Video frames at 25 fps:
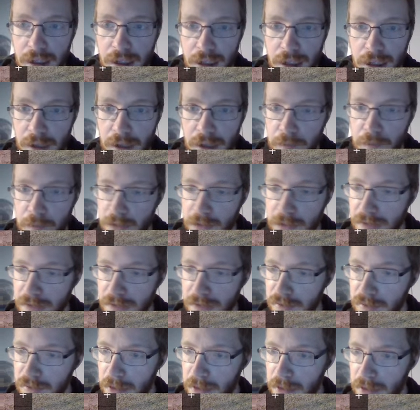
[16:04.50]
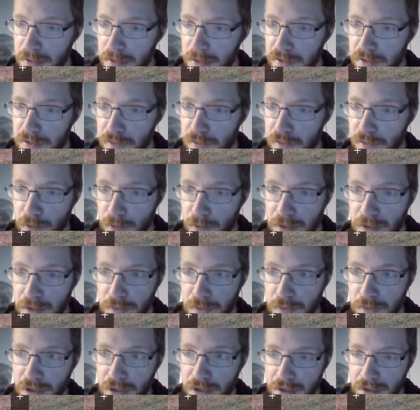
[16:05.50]
we have a lot of red brick.
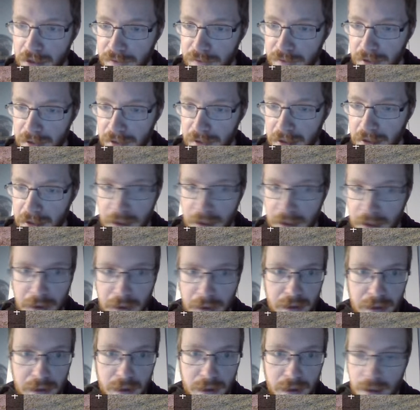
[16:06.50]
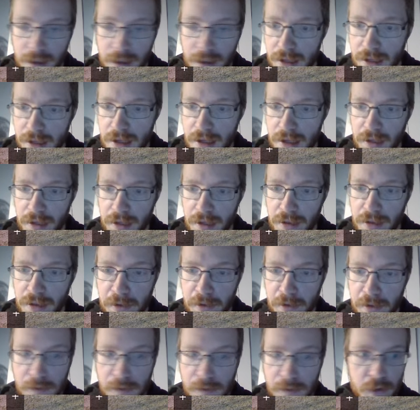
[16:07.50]
I feel like I go
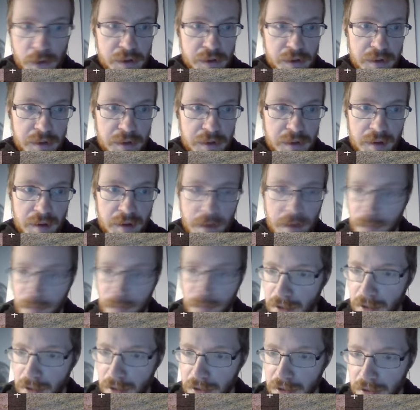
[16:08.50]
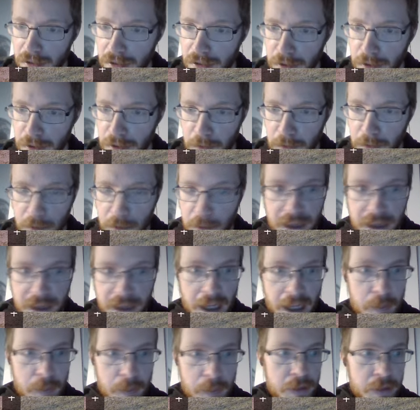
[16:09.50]
more towards Denmark with that,
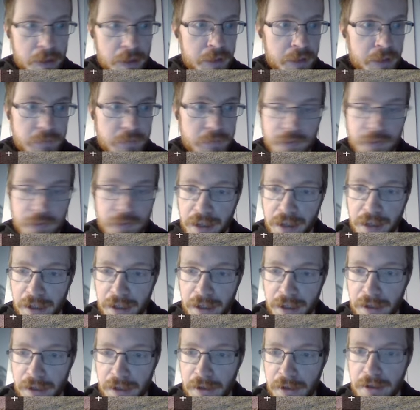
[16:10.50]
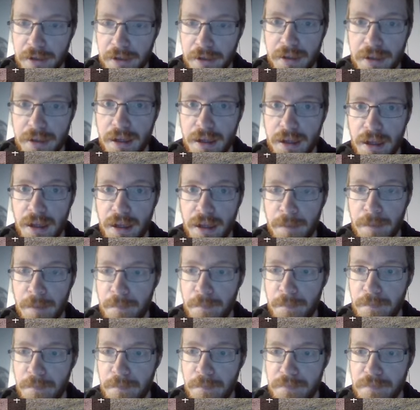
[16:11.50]
but I don't know. Um,
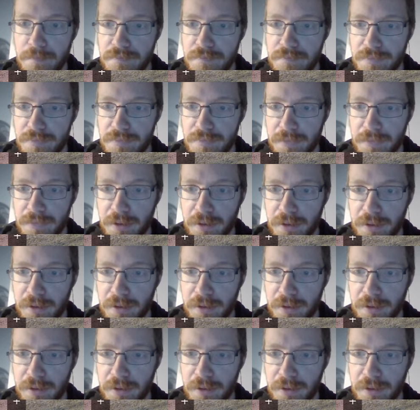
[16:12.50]
do not want